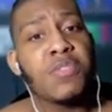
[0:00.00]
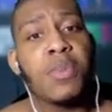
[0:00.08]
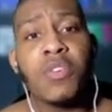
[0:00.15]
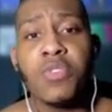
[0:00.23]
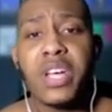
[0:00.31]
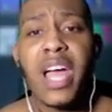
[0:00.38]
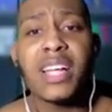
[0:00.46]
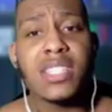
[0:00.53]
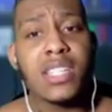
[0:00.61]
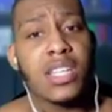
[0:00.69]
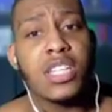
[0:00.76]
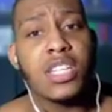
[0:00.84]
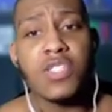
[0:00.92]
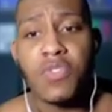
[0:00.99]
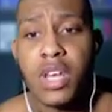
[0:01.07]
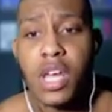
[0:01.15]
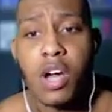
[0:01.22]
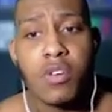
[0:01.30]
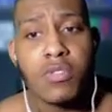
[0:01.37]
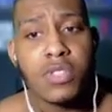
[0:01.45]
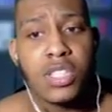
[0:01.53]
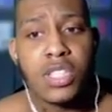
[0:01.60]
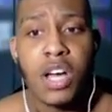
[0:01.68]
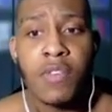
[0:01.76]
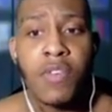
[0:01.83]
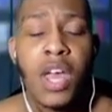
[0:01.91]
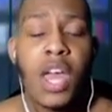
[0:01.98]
me react to these videos and stuff.